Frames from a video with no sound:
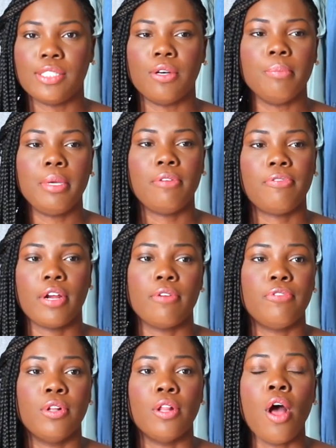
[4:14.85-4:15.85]
Don't be
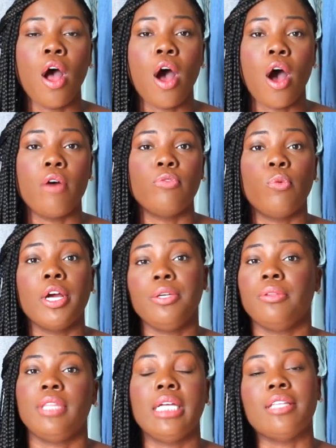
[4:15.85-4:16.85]
fearful of what
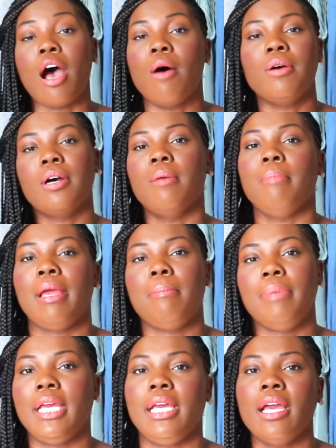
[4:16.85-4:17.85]
you think the outcome may
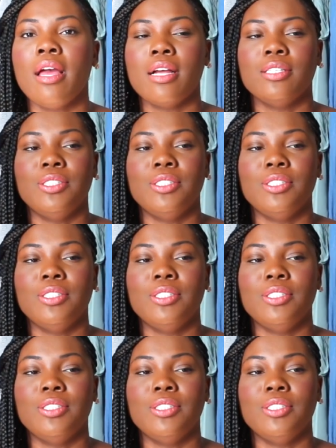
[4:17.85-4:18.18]
be.